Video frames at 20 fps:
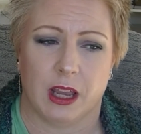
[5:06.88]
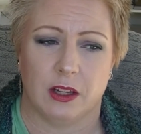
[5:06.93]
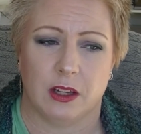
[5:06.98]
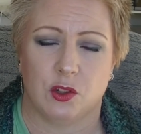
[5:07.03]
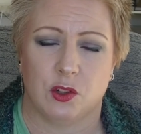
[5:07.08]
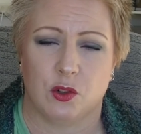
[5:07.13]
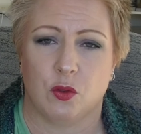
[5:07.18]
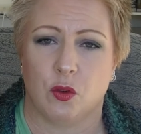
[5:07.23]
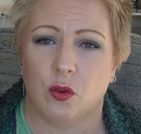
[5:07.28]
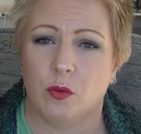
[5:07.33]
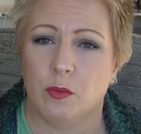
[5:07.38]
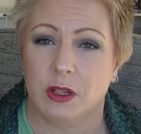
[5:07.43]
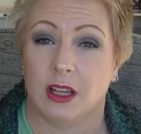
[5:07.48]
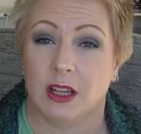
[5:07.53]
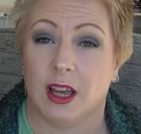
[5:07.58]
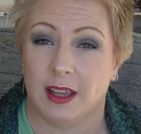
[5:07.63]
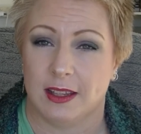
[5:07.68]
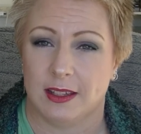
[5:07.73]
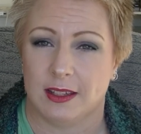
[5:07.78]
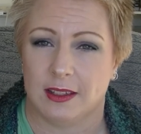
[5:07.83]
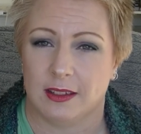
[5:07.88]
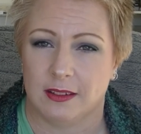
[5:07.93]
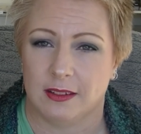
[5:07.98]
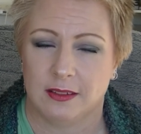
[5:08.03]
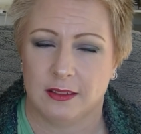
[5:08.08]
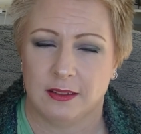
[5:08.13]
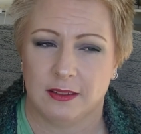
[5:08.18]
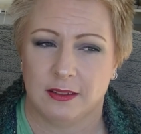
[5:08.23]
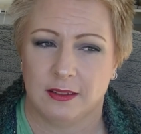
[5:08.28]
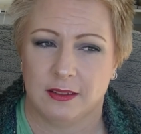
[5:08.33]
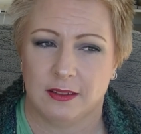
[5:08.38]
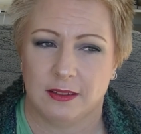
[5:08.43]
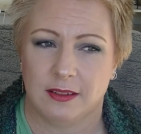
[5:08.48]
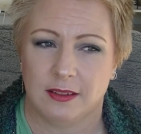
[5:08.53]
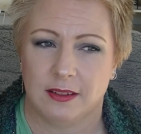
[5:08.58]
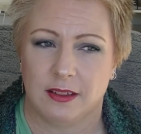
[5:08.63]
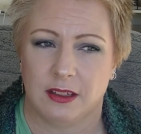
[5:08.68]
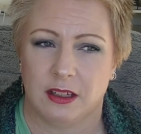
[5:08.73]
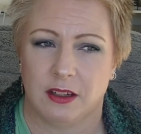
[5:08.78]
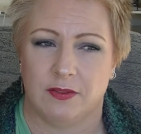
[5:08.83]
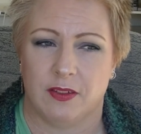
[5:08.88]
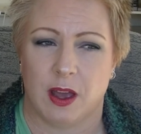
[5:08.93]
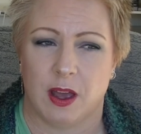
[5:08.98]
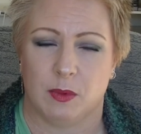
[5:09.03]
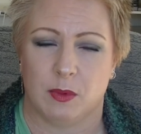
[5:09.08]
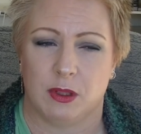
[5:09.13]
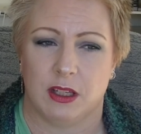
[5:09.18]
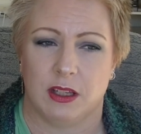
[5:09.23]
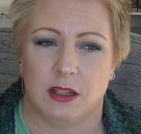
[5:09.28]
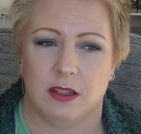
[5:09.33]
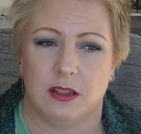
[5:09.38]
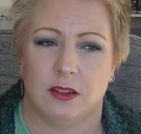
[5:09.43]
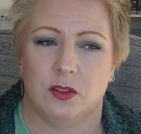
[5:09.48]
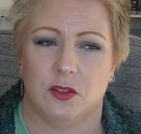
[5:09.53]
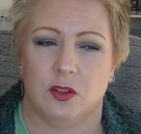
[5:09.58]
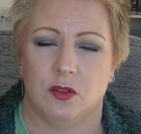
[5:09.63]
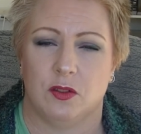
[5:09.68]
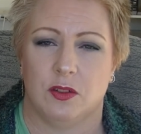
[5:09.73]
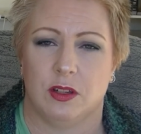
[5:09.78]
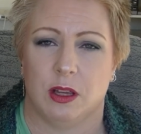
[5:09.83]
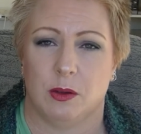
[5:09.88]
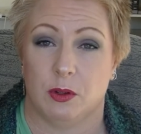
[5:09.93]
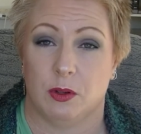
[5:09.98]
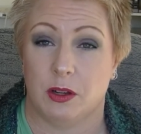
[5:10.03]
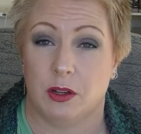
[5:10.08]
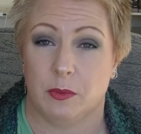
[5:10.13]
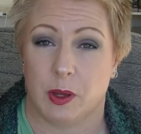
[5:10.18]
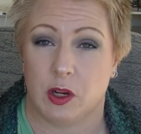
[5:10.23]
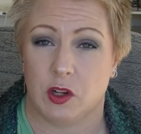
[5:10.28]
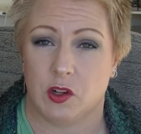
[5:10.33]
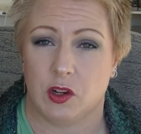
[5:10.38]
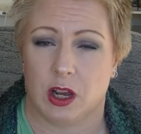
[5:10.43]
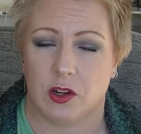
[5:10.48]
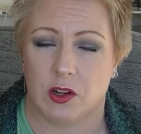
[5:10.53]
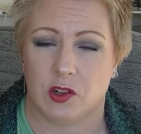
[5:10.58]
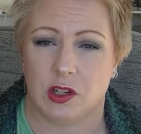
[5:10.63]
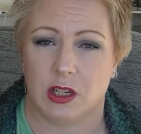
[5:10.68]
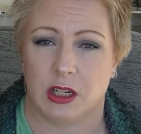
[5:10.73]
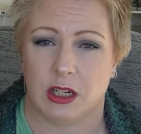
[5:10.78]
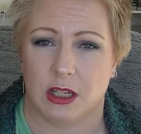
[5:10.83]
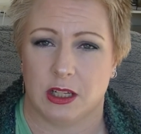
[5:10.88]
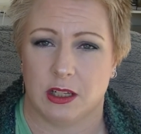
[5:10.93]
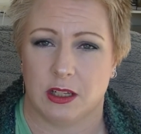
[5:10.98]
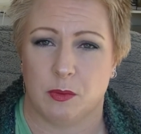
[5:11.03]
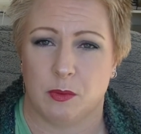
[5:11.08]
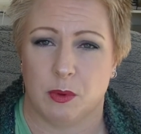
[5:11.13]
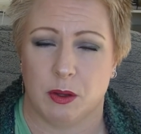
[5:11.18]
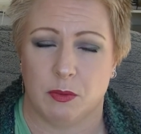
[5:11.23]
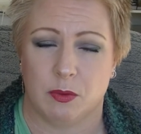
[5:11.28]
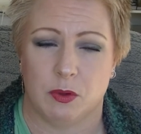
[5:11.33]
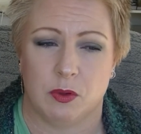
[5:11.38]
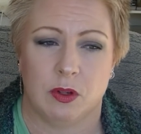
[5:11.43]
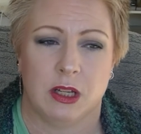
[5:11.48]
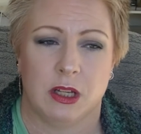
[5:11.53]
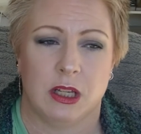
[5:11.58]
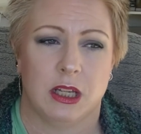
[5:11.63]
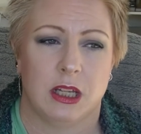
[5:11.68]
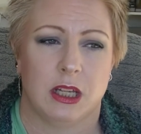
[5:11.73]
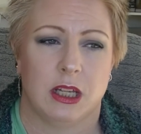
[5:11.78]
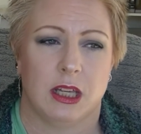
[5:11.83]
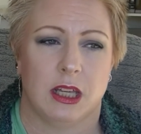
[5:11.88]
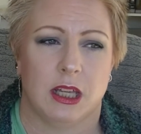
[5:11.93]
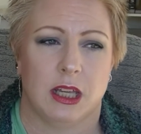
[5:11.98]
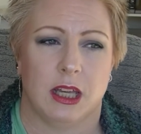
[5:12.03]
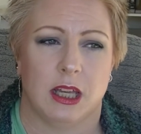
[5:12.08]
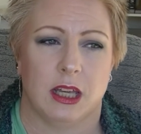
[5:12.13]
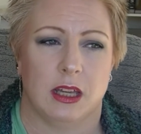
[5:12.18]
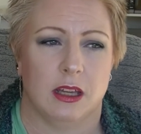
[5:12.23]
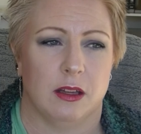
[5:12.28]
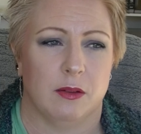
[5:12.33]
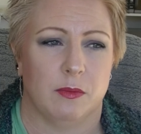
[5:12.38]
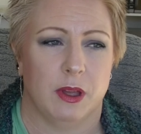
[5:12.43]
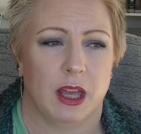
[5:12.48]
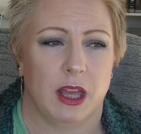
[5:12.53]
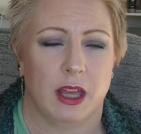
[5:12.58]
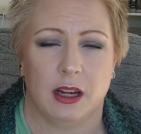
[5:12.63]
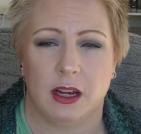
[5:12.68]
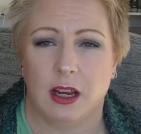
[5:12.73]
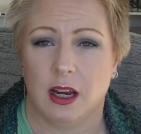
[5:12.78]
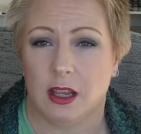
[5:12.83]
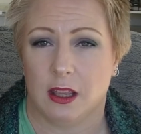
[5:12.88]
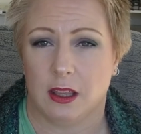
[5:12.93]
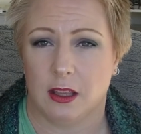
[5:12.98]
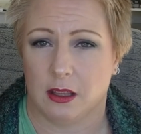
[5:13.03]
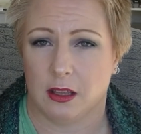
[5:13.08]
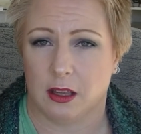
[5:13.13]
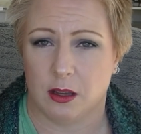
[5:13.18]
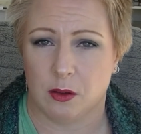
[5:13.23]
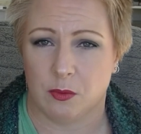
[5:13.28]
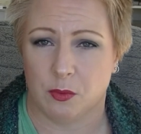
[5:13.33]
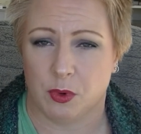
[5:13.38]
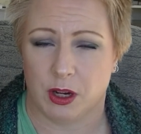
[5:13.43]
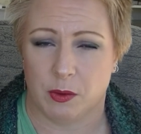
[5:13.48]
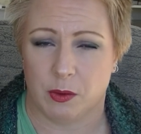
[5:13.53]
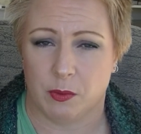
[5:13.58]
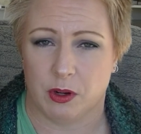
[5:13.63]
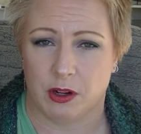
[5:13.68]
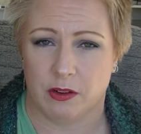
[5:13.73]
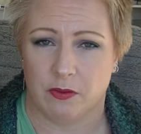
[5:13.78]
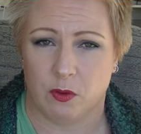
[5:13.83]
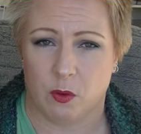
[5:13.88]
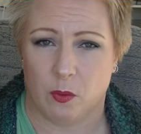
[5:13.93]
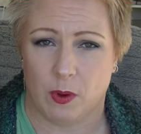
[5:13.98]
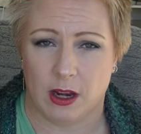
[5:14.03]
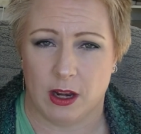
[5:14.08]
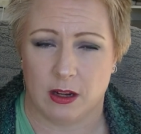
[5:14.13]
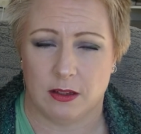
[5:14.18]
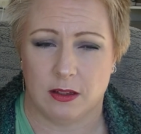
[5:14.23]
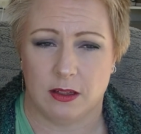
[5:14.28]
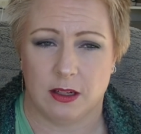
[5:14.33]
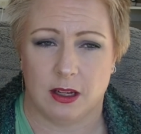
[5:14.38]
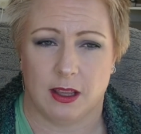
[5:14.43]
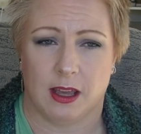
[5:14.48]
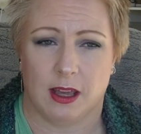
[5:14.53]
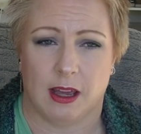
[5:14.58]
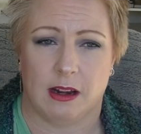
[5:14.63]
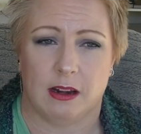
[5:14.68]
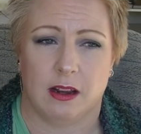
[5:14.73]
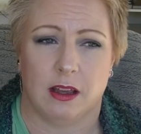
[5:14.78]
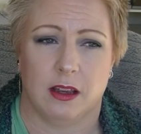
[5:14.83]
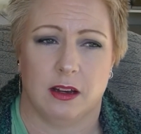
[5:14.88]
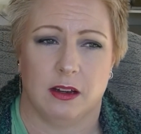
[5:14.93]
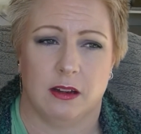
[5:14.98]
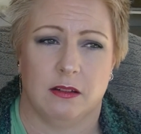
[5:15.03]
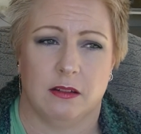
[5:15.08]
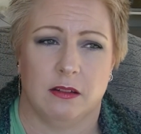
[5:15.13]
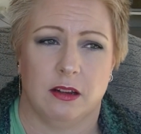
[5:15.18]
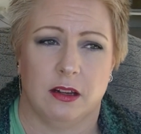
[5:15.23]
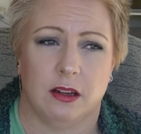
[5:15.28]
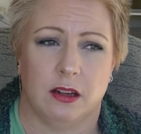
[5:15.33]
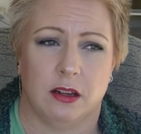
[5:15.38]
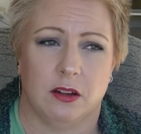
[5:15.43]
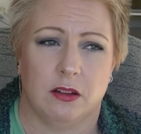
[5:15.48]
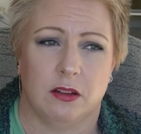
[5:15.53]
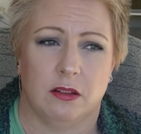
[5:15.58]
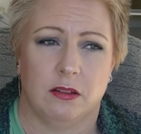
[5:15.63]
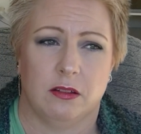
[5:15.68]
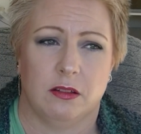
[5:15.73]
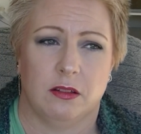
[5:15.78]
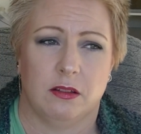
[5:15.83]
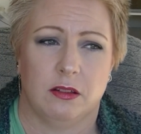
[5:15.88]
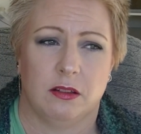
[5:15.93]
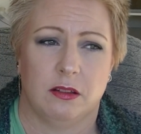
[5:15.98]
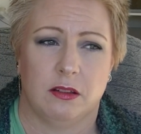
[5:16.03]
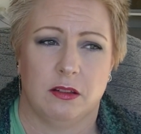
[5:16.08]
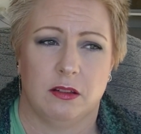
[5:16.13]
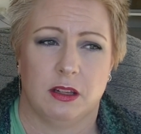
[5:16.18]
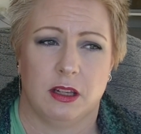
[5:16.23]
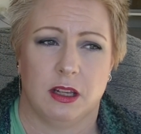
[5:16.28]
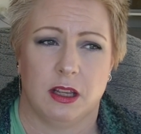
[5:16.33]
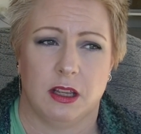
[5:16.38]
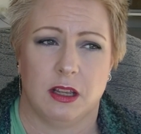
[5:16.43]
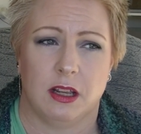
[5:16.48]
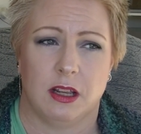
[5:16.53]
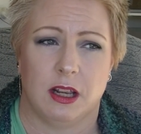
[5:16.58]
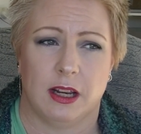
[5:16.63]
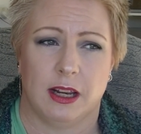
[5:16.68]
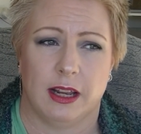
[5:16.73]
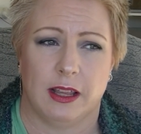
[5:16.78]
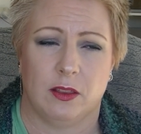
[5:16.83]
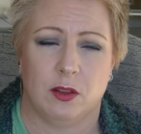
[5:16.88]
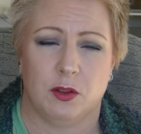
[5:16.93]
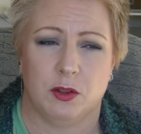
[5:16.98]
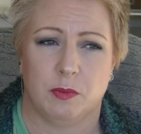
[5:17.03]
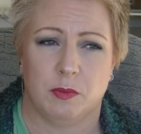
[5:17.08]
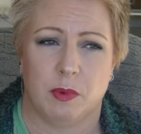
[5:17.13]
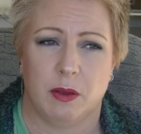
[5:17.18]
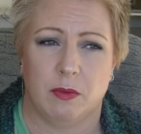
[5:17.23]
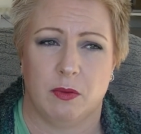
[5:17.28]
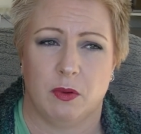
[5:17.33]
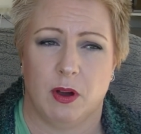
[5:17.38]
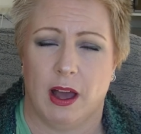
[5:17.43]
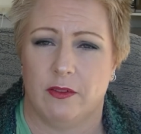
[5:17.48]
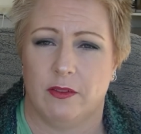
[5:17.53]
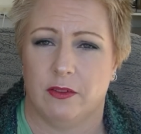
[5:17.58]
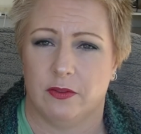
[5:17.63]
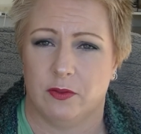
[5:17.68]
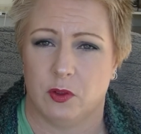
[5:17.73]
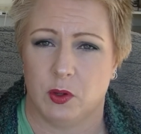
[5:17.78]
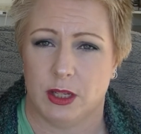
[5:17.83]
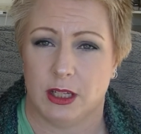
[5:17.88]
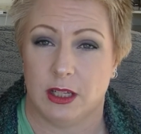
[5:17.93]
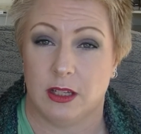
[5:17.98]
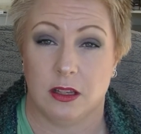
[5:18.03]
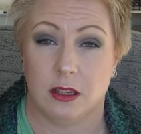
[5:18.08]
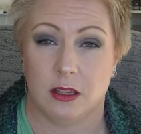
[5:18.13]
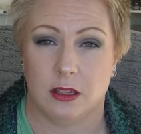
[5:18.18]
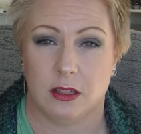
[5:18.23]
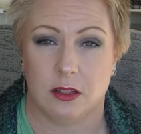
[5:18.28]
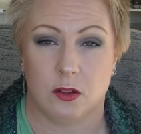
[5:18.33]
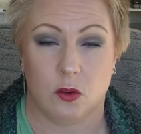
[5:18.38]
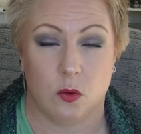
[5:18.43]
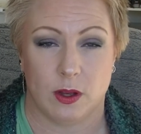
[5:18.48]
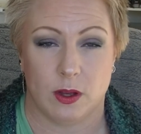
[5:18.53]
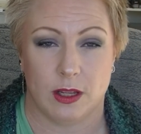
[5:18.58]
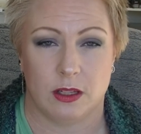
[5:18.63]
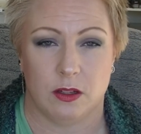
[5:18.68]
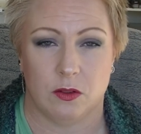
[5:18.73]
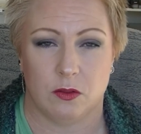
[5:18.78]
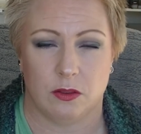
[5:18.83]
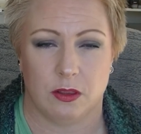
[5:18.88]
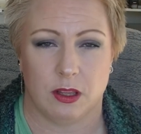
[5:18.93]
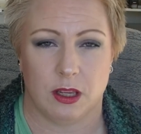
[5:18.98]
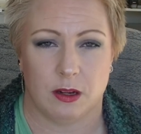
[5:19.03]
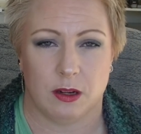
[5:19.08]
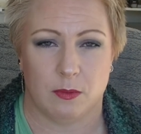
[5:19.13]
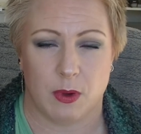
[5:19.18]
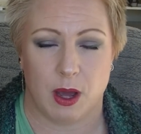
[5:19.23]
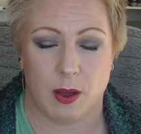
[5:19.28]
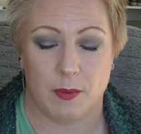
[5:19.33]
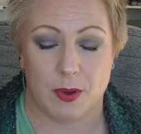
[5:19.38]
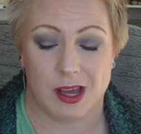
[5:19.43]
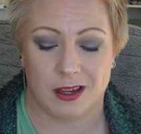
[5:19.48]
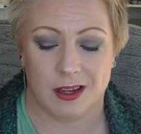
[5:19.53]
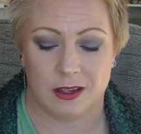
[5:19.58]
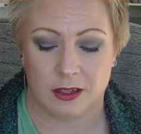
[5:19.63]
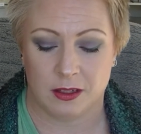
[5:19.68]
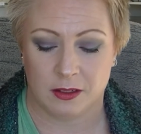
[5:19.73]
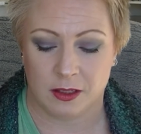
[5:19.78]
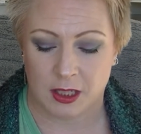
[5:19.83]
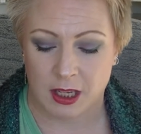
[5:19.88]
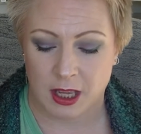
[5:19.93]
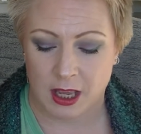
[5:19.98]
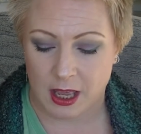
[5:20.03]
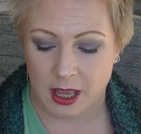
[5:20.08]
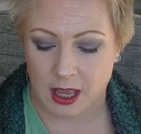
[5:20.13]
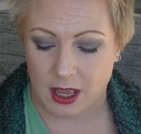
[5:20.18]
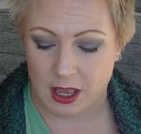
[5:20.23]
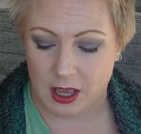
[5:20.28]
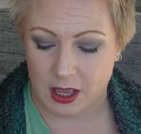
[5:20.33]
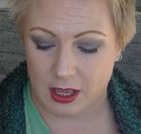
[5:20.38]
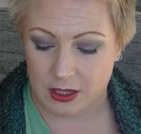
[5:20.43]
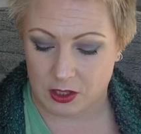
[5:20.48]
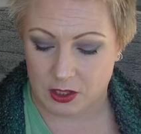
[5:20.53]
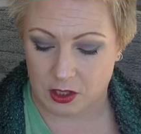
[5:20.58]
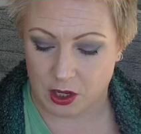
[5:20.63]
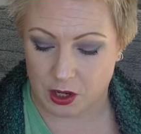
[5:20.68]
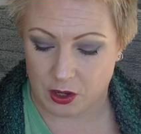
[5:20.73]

traumatizing to families to see what dementia actually does to people. And anything that can bring a bit of awareness to that and, you know, let those people have a voice is always a good thing in my mind. So